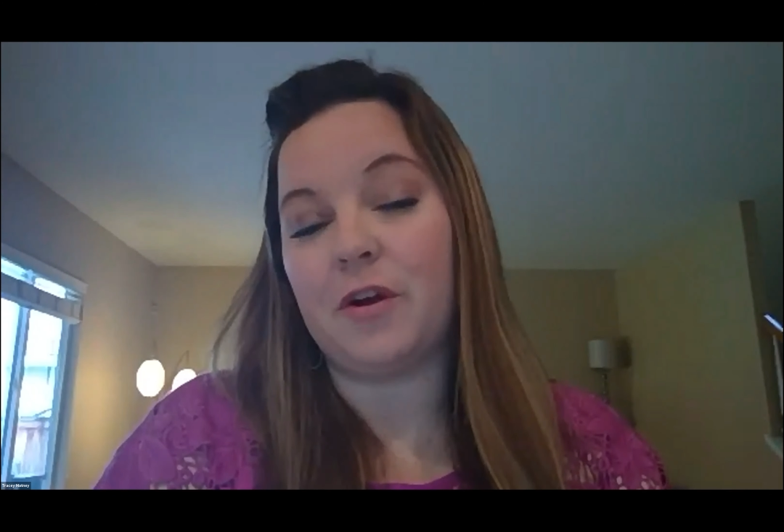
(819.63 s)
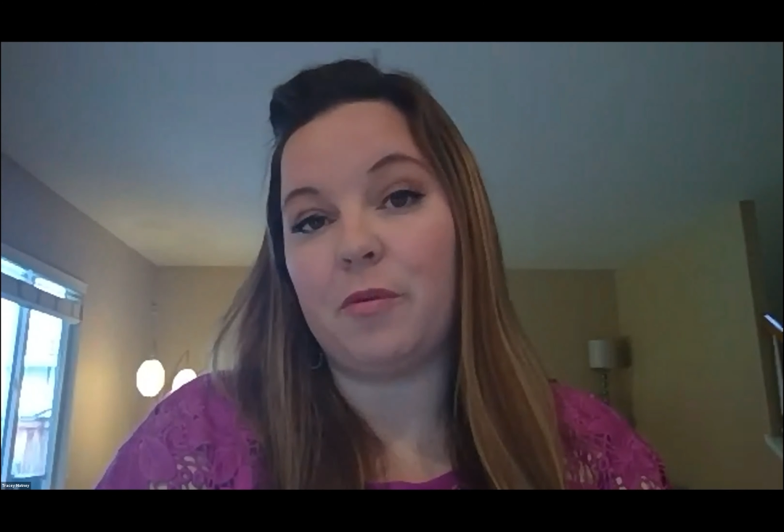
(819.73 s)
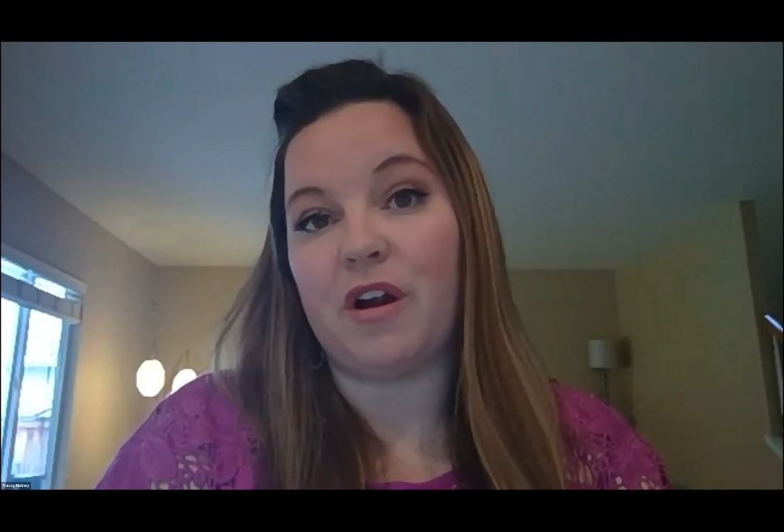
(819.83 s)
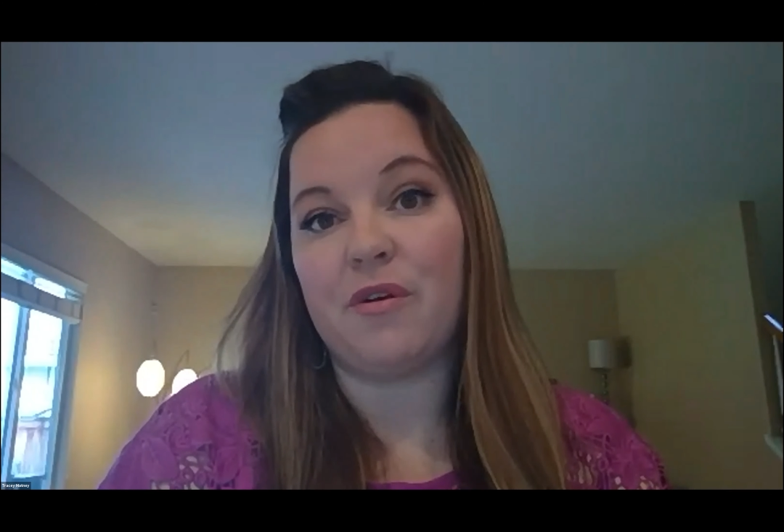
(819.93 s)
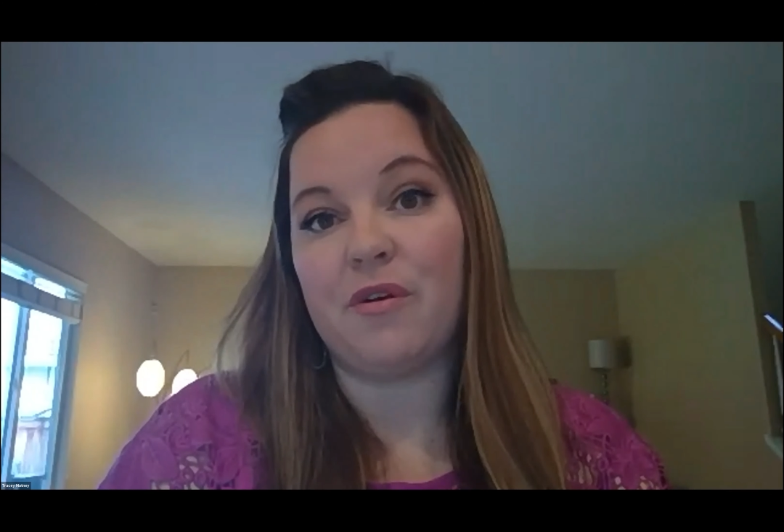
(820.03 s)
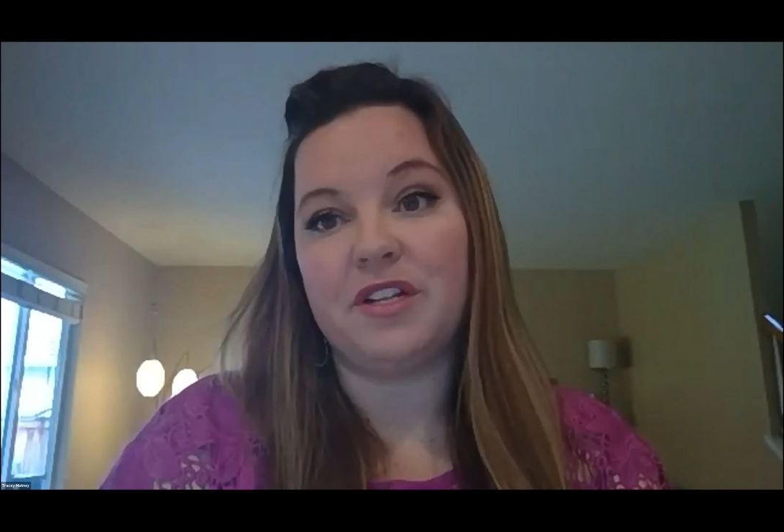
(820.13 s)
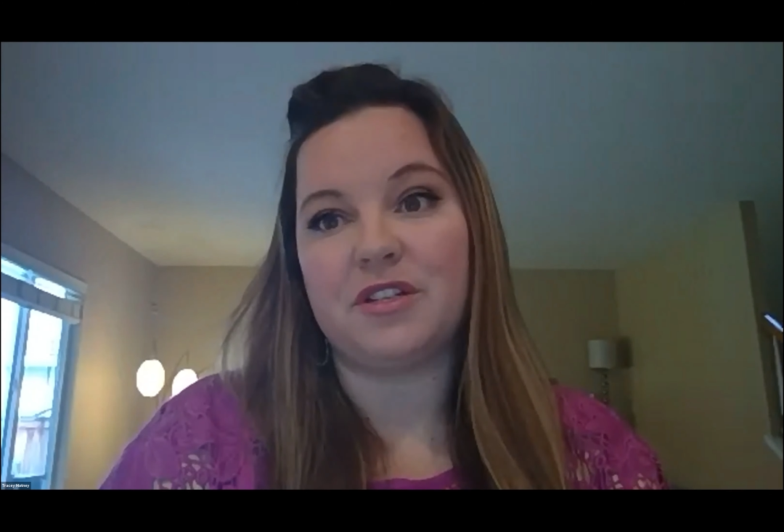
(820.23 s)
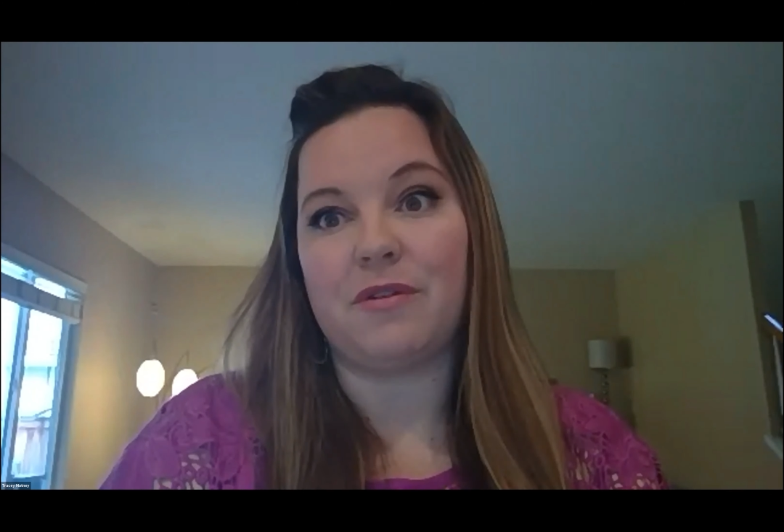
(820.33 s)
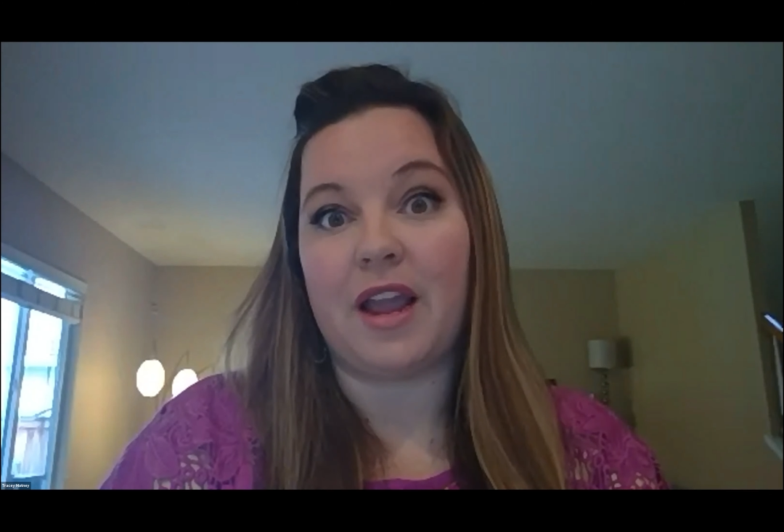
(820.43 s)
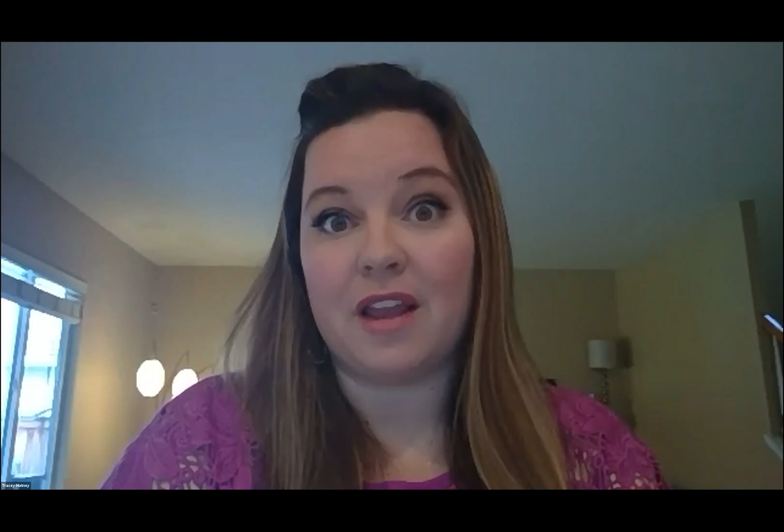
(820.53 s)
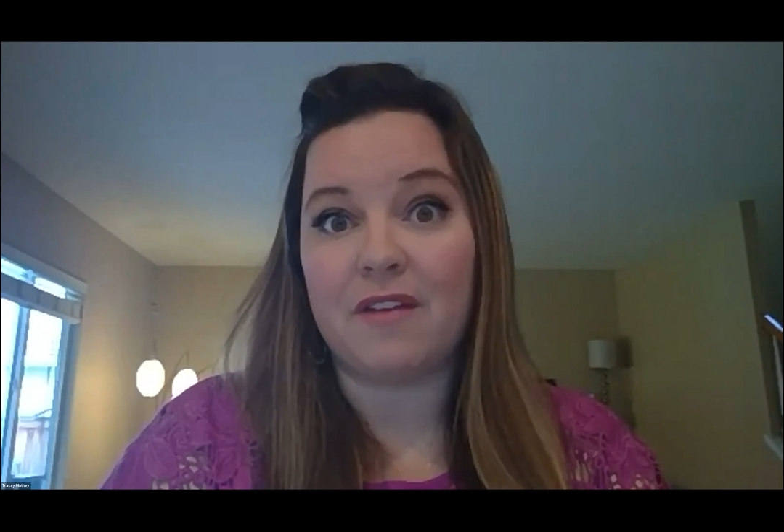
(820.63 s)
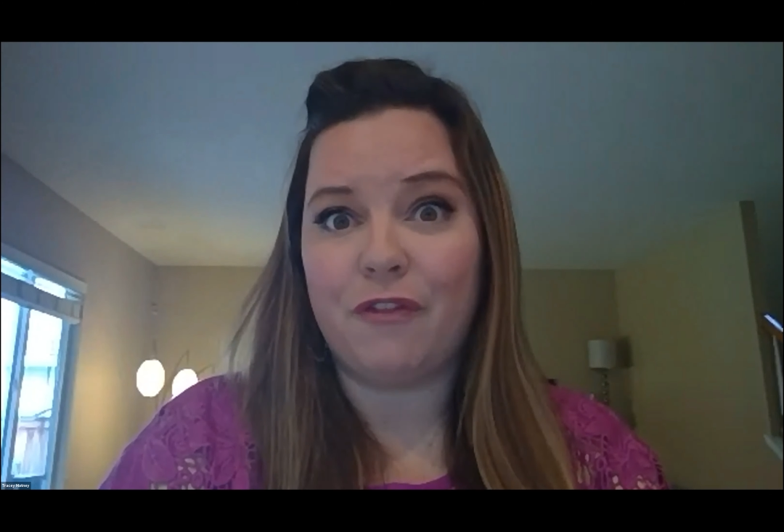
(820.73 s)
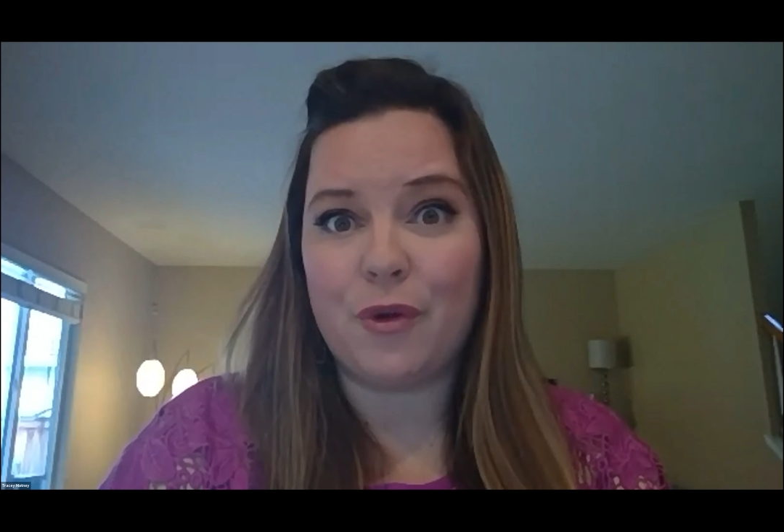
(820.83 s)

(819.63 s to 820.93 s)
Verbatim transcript: if their priorities are right